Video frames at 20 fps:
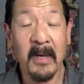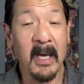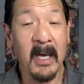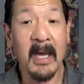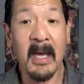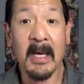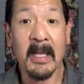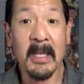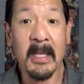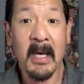
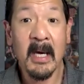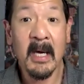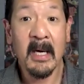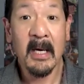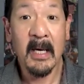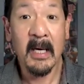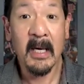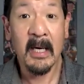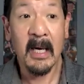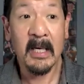And
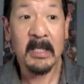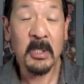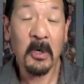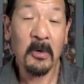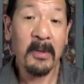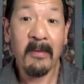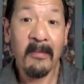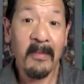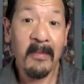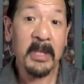I told
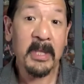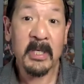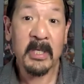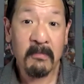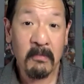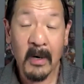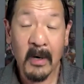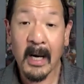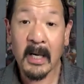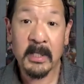him about this
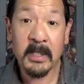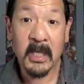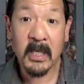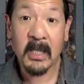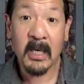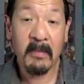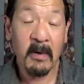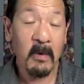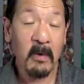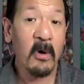project
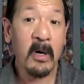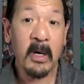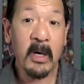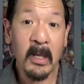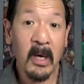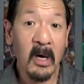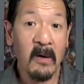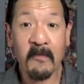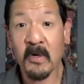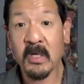that I've been working
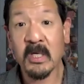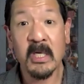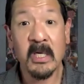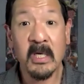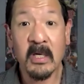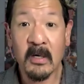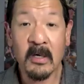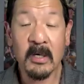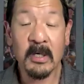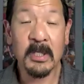on for
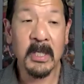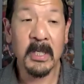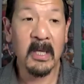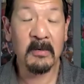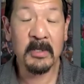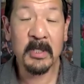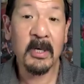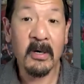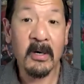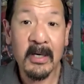years, and I
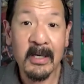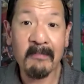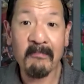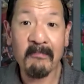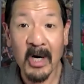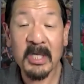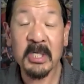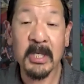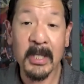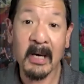was starting to
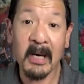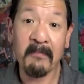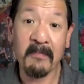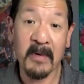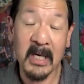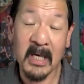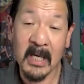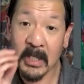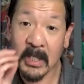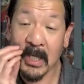brush it up
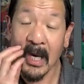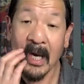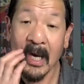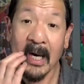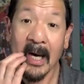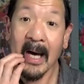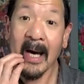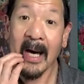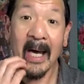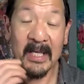because
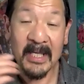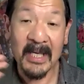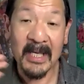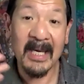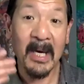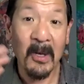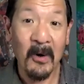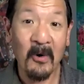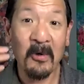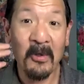as I
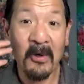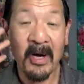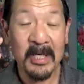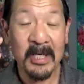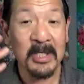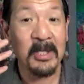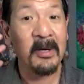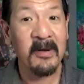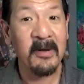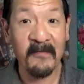get older, I
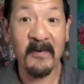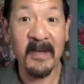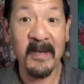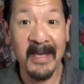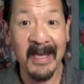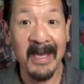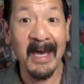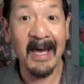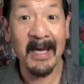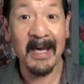started to
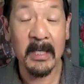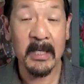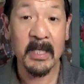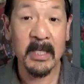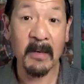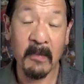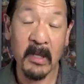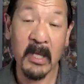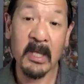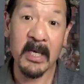forget
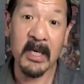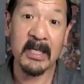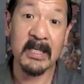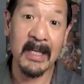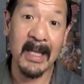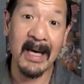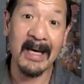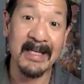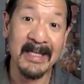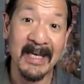some of the things that
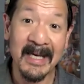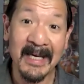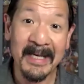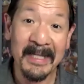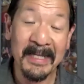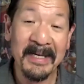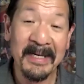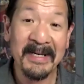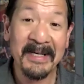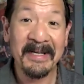I did
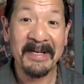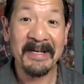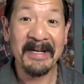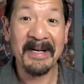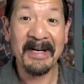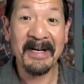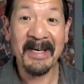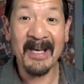in corporate